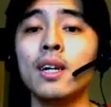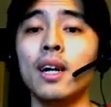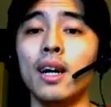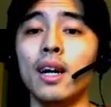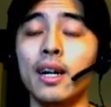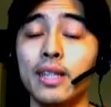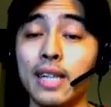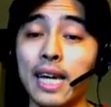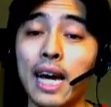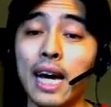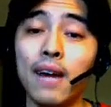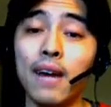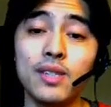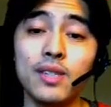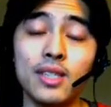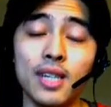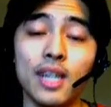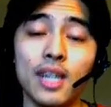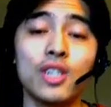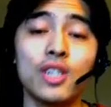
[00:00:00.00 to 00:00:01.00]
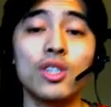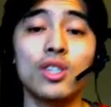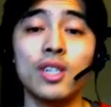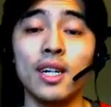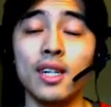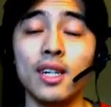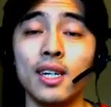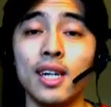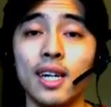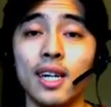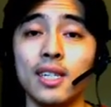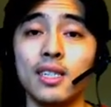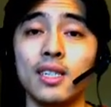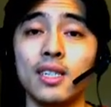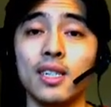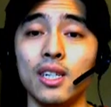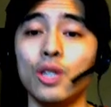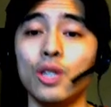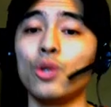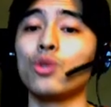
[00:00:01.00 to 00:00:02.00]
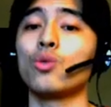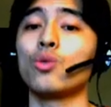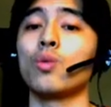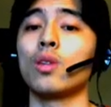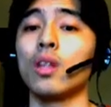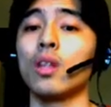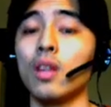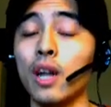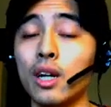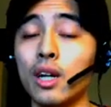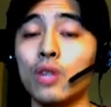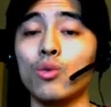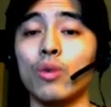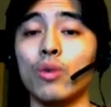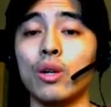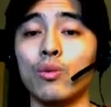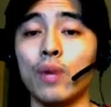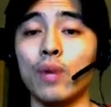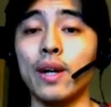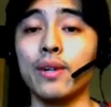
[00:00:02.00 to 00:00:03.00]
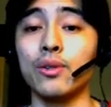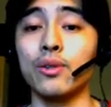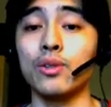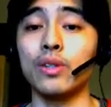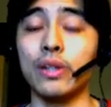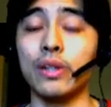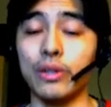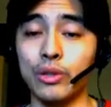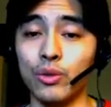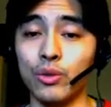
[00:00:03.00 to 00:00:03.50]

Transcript: uh, they have a section dedicated to EOS with a lot of great writers there.